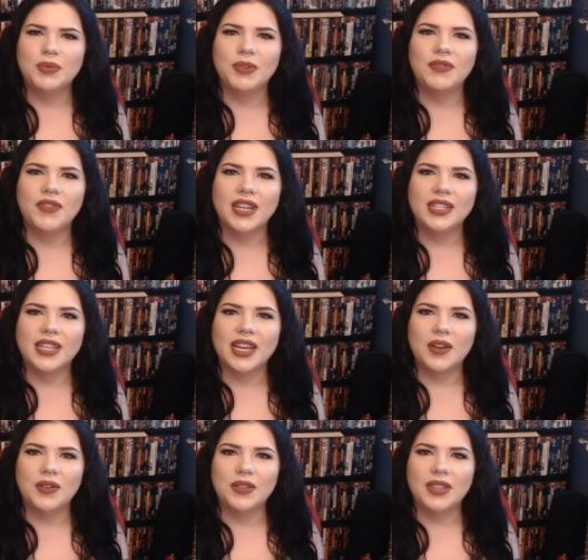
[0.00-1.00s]
We find
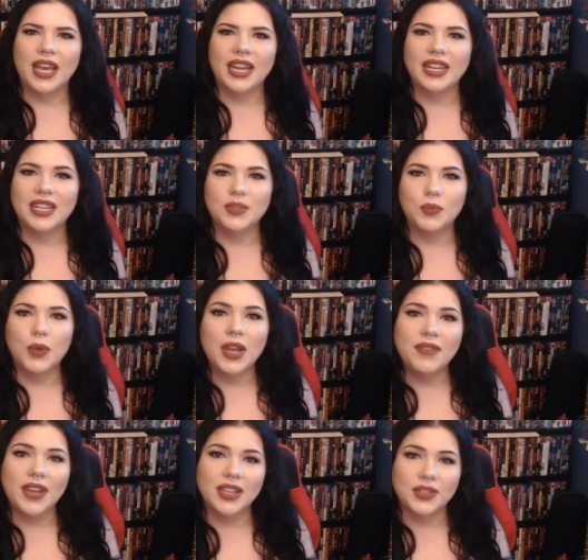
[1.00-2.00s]
out that his
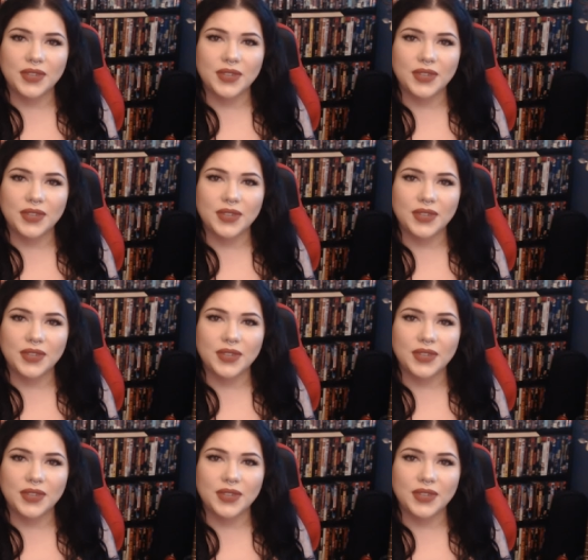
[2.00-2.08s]
wife has